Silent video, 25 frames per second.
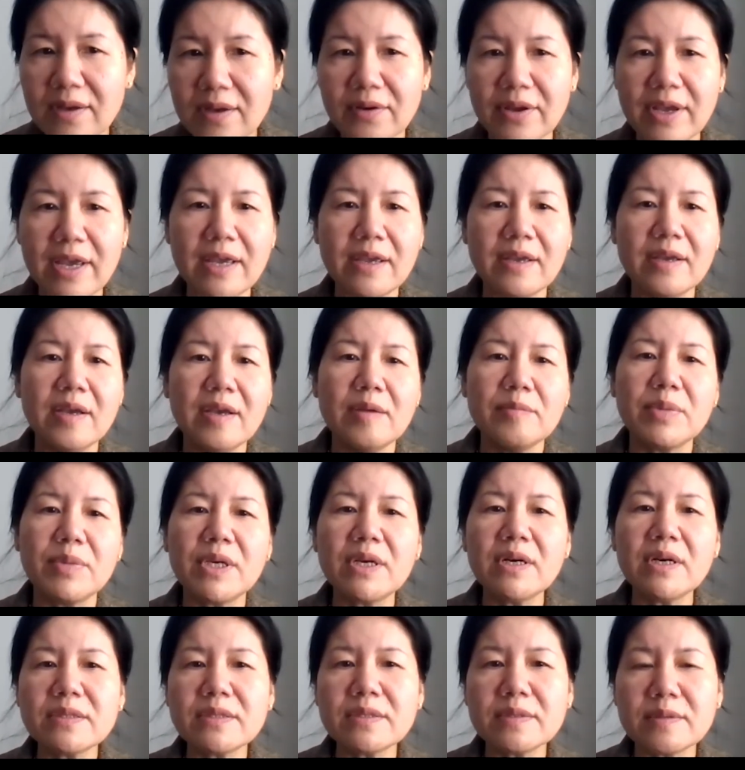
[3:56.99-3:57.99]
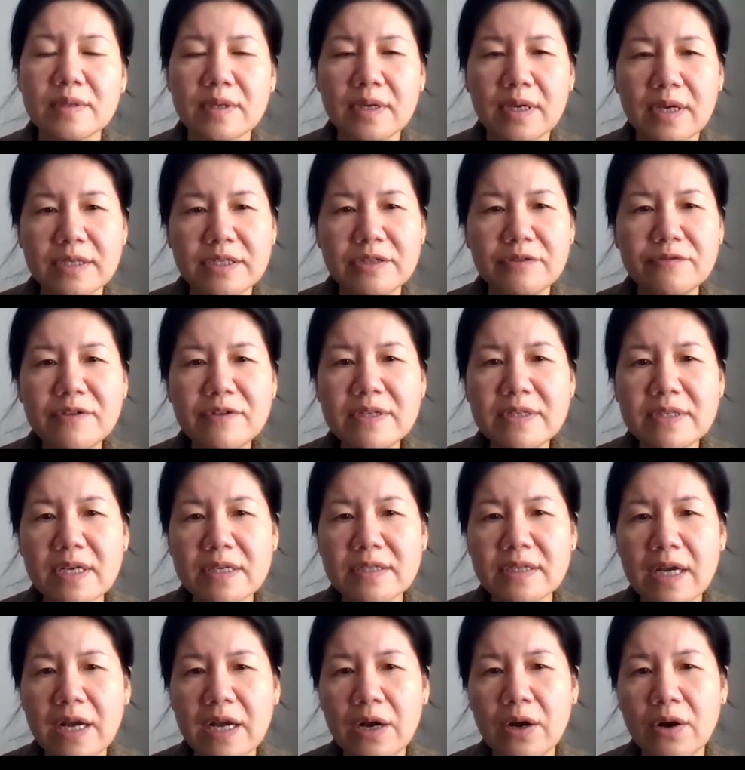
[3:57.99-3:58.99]
Okay, because
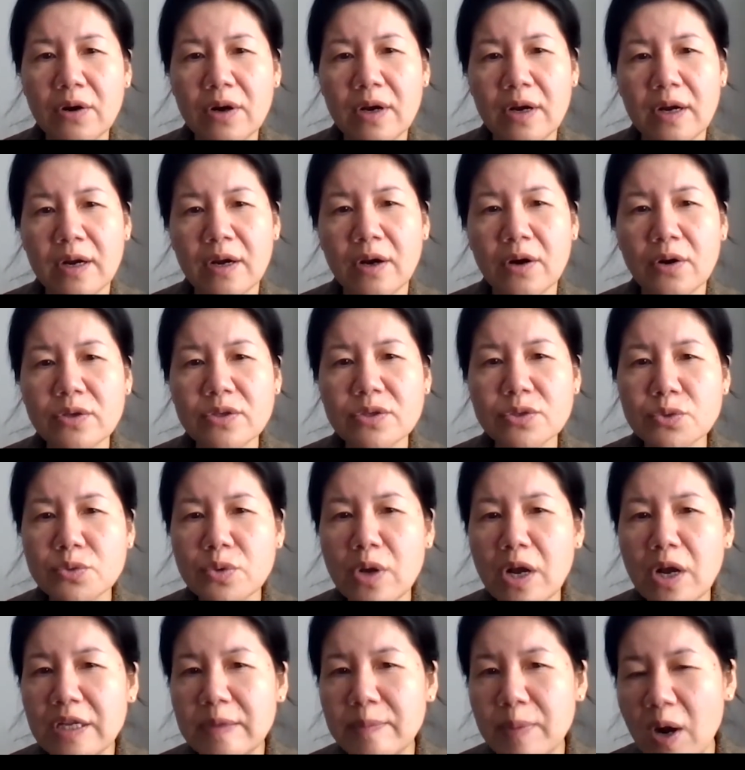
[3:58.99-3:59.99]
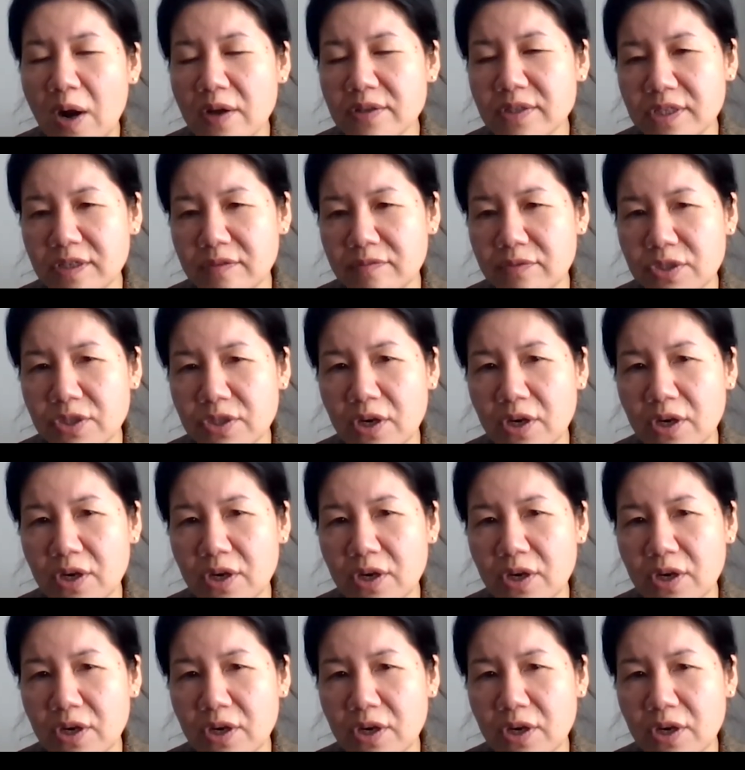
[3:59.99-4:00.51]
defensins are strongly positive